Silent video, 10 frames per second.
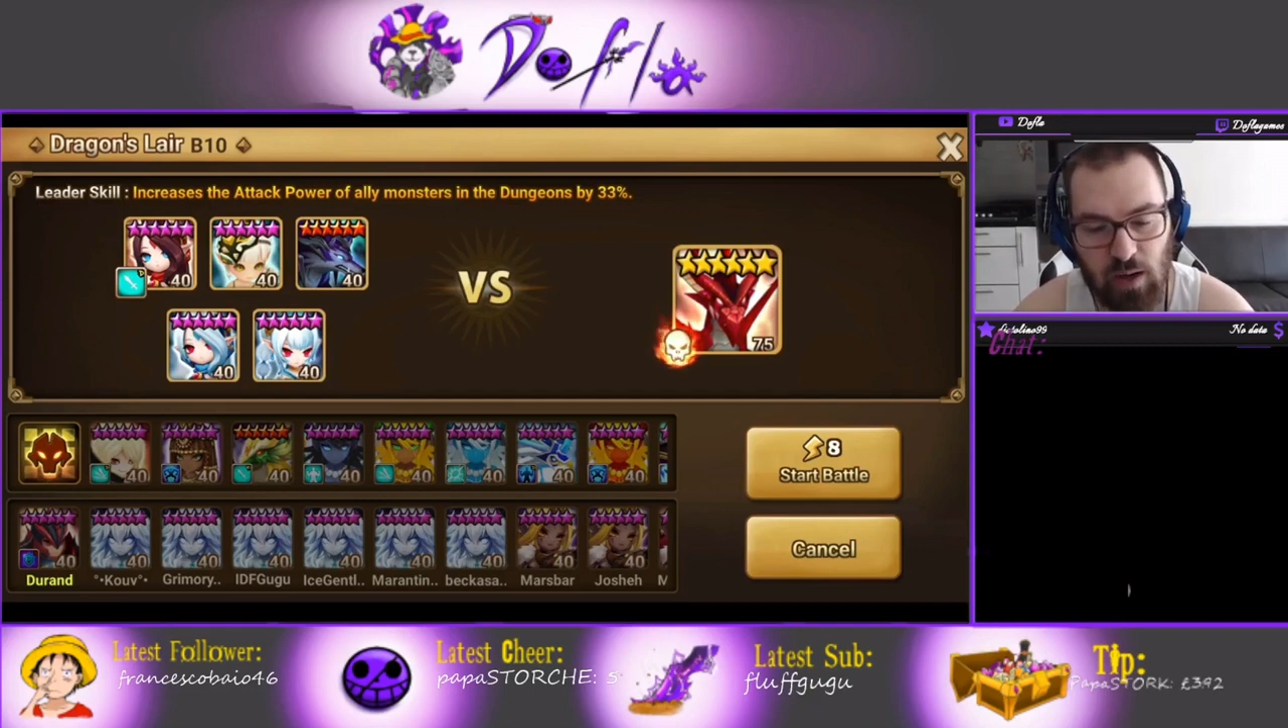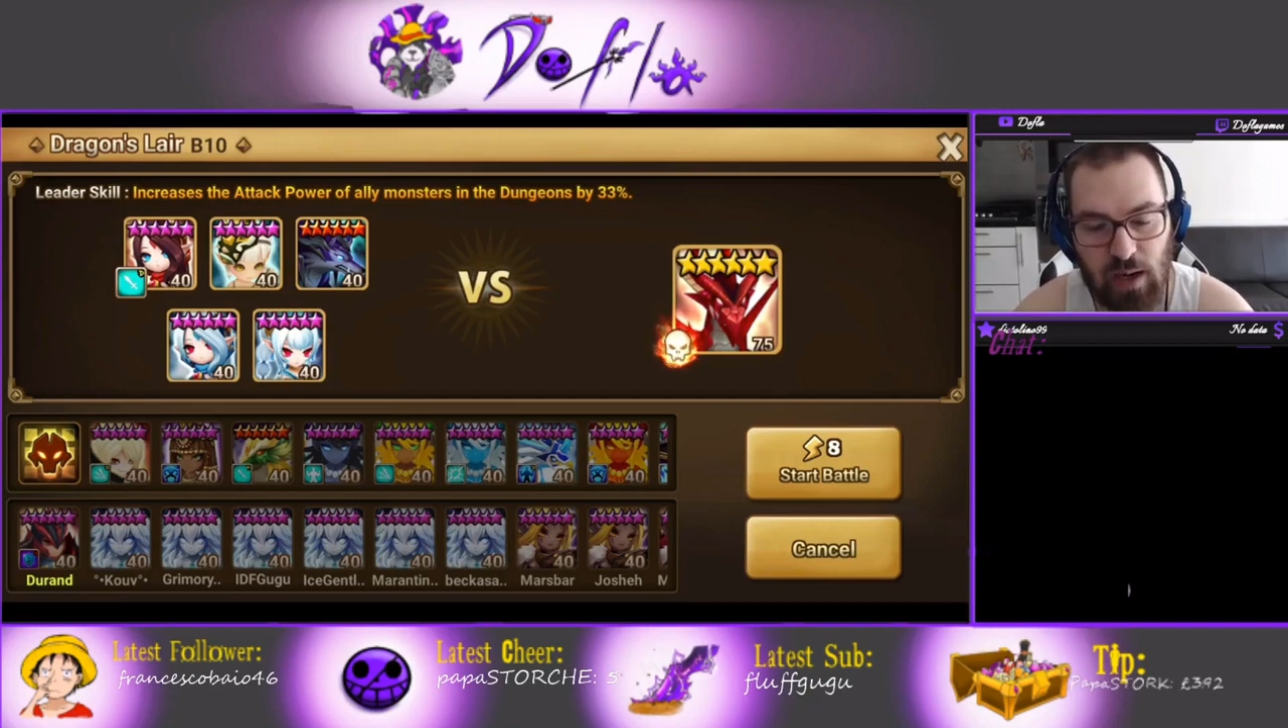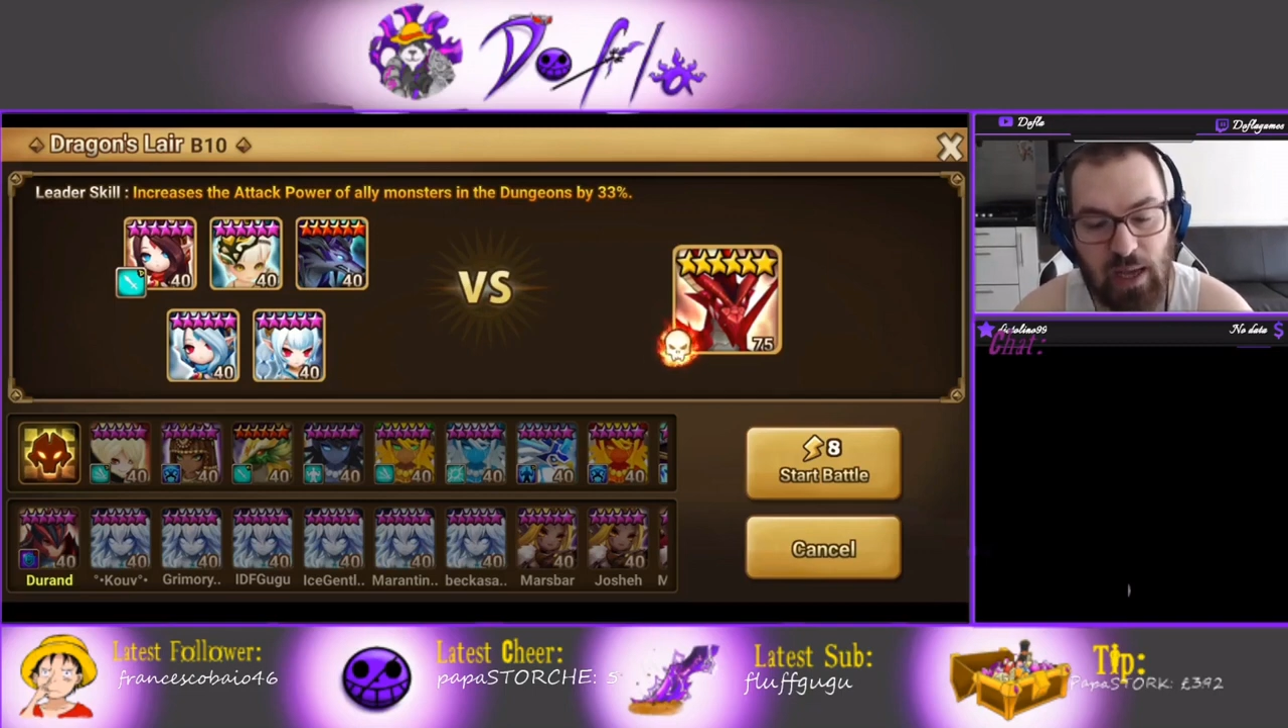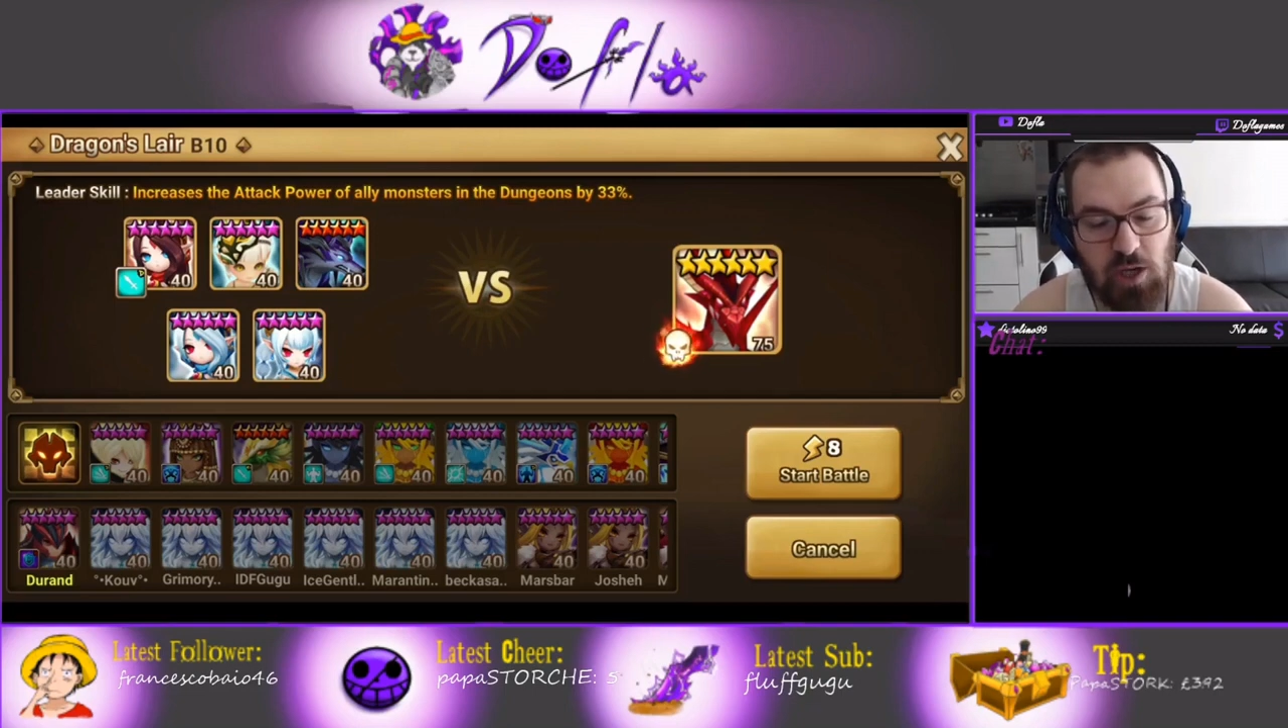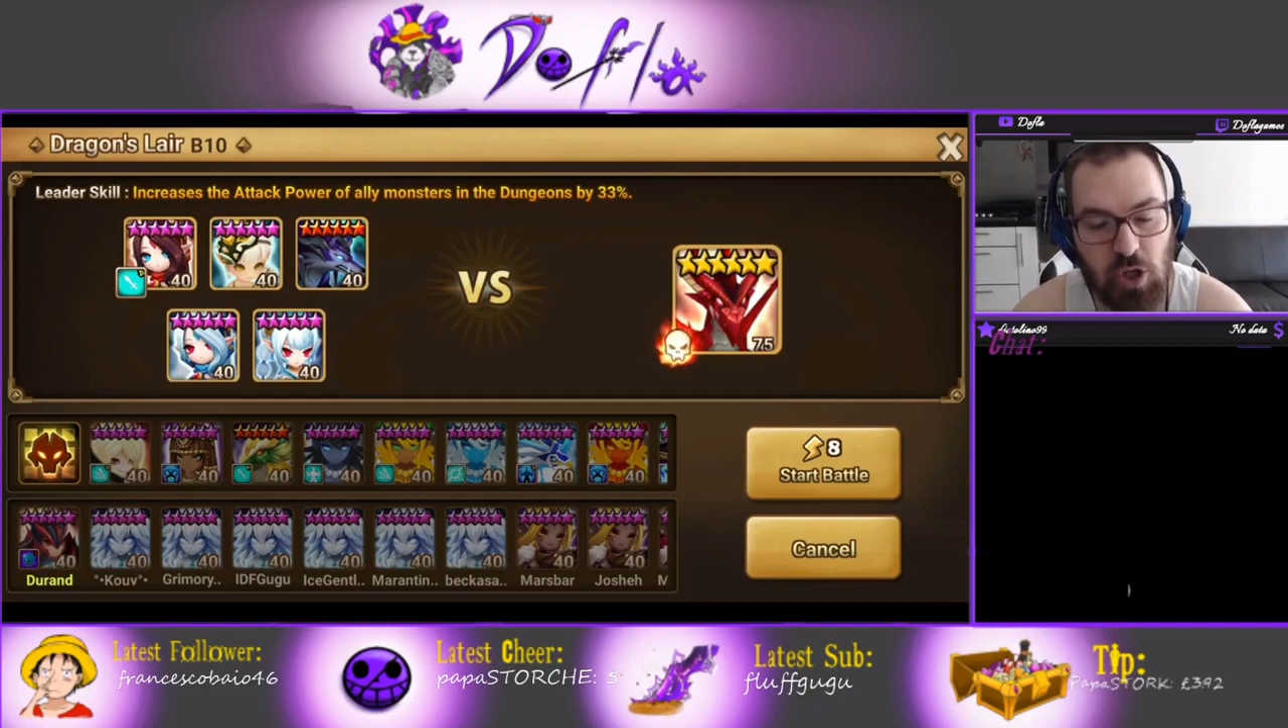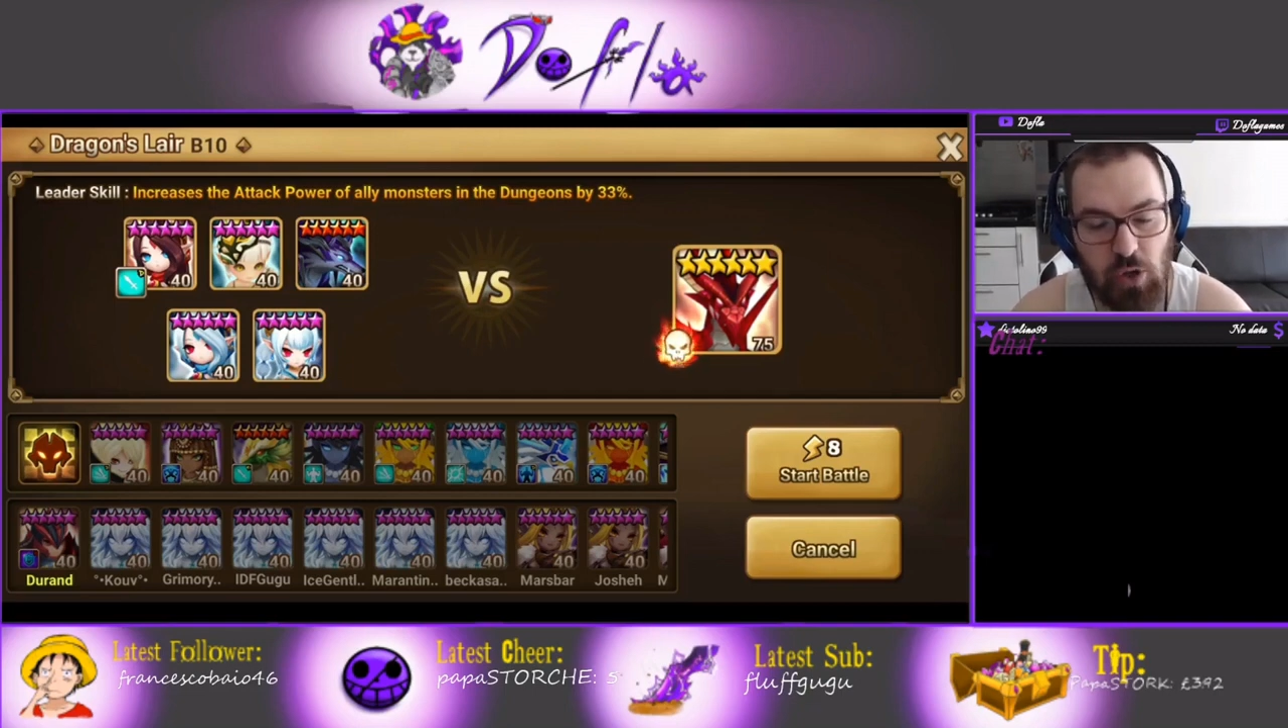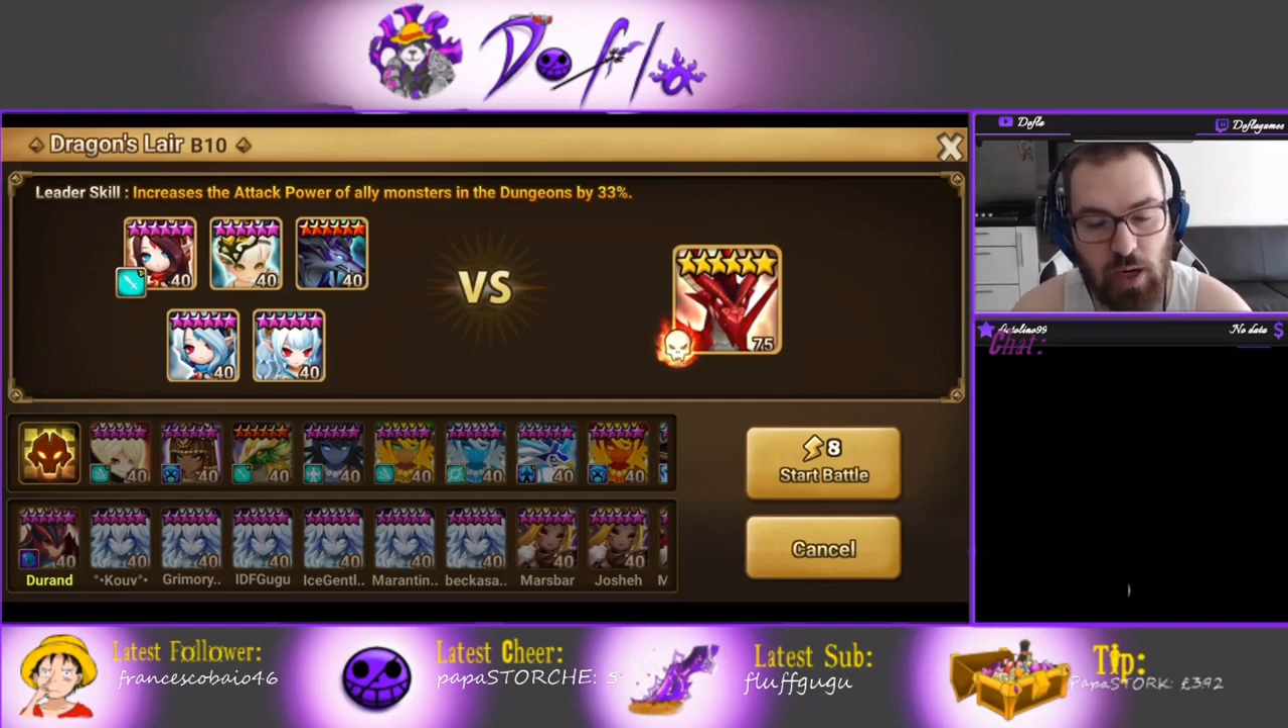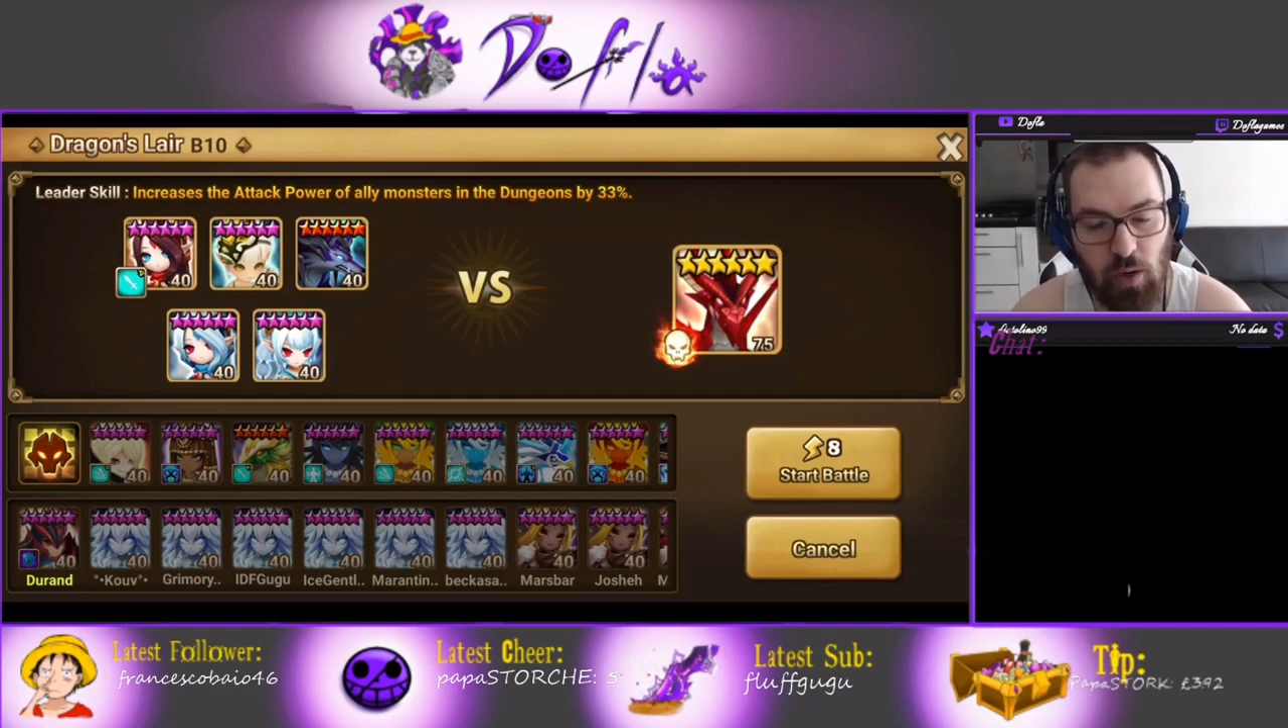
like straight